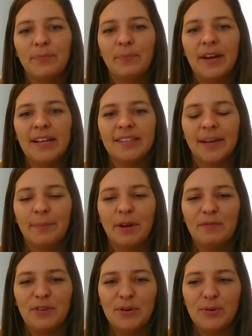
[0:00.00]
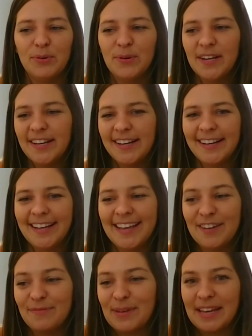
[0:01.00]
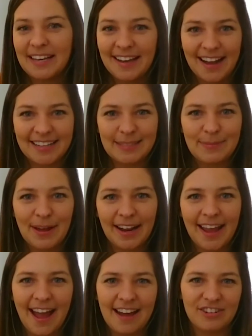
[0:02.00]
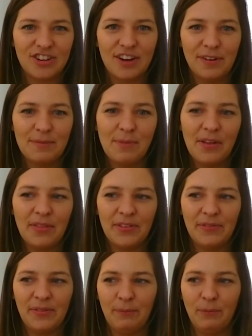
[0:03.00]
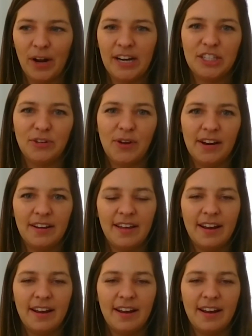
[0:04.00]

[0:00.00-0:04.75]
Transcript: But he's like, but if you give me X amount of cash every month, we're going to do it.